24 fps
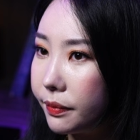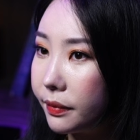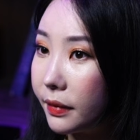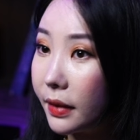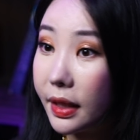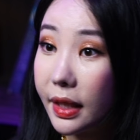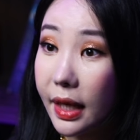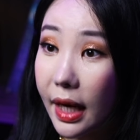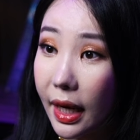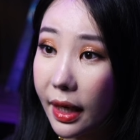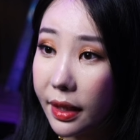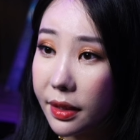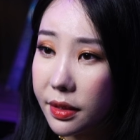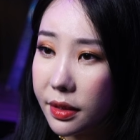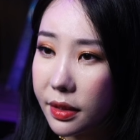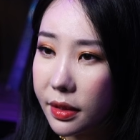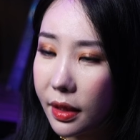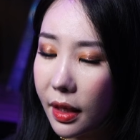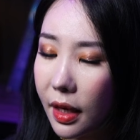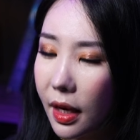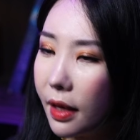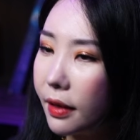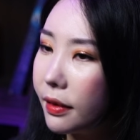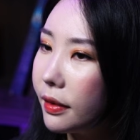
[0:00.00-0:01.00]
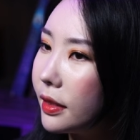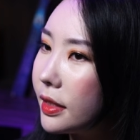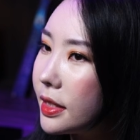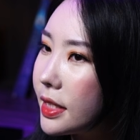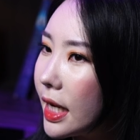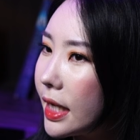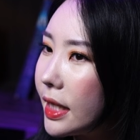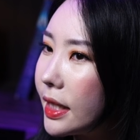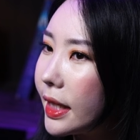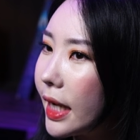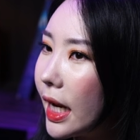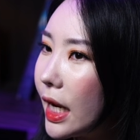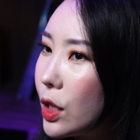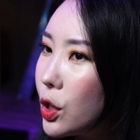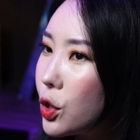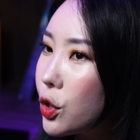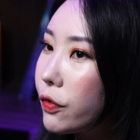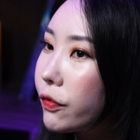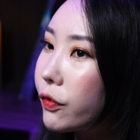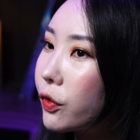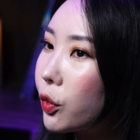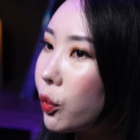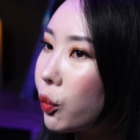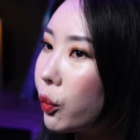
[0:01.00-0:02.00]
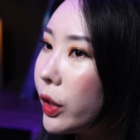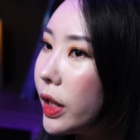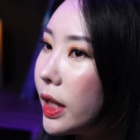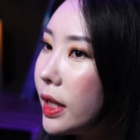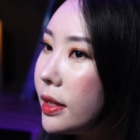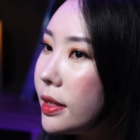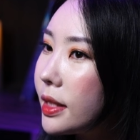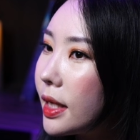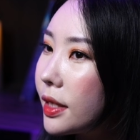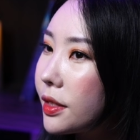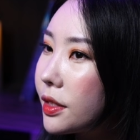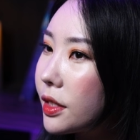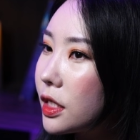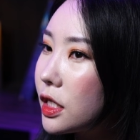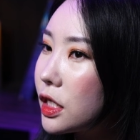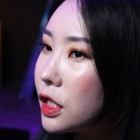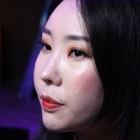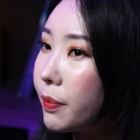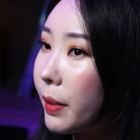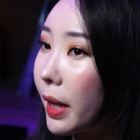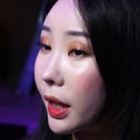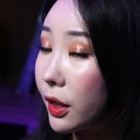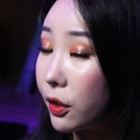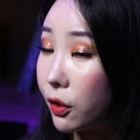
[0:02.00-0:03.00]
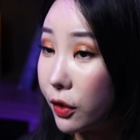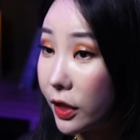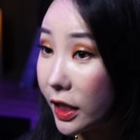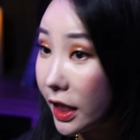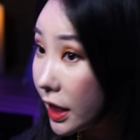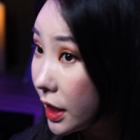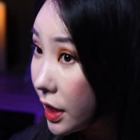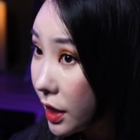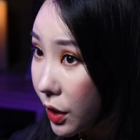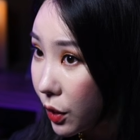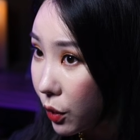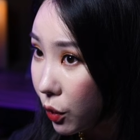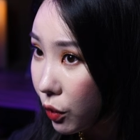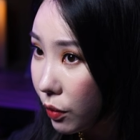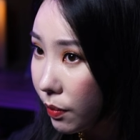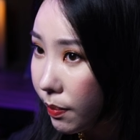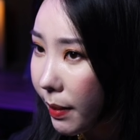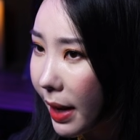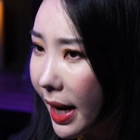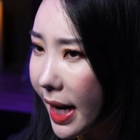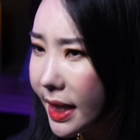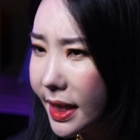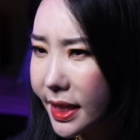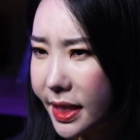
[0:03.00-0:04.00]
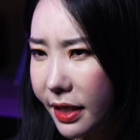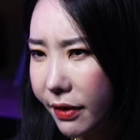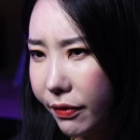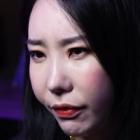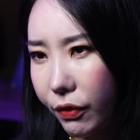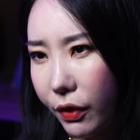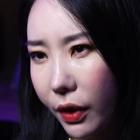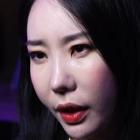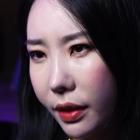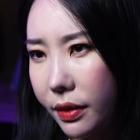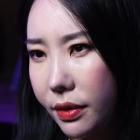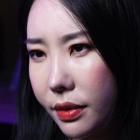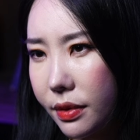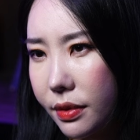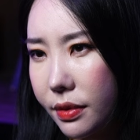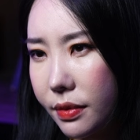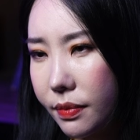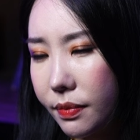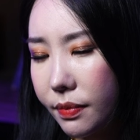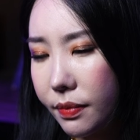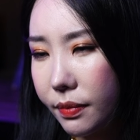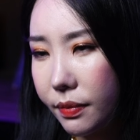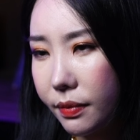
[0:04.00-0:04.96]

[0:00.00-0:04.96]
Yet, the dedication of Korean desk inspector Lee Ji-yoon made a difference.